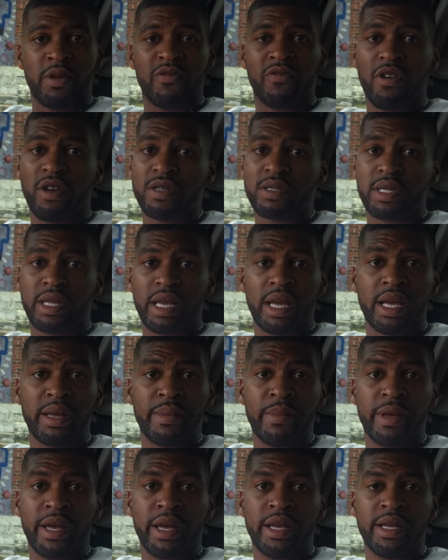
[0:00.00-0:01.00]
The first thing,
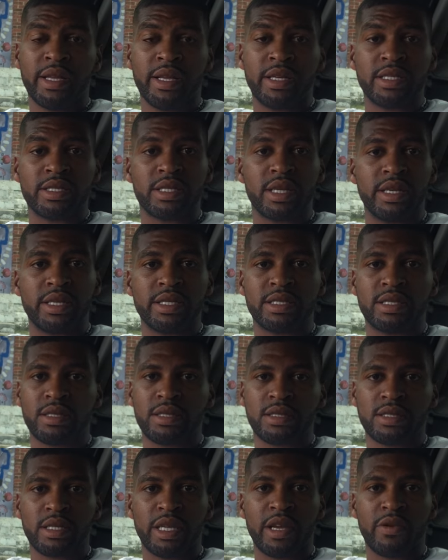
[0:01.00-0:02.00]
man, is, is
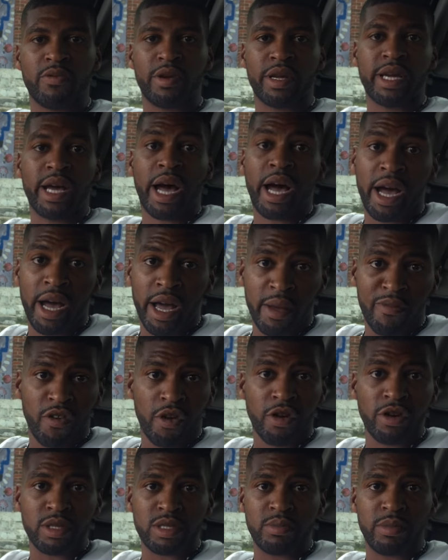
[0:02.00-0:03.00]
stick with God
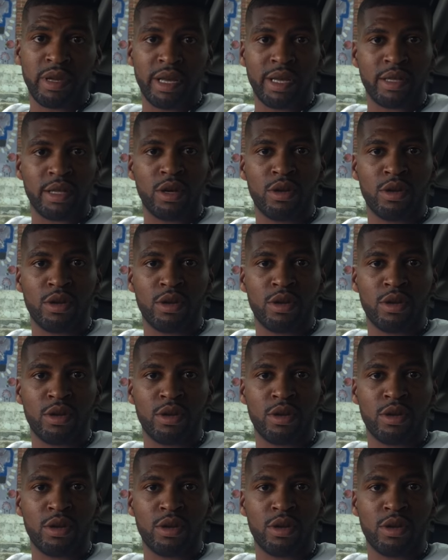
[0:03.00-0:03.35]
first, man.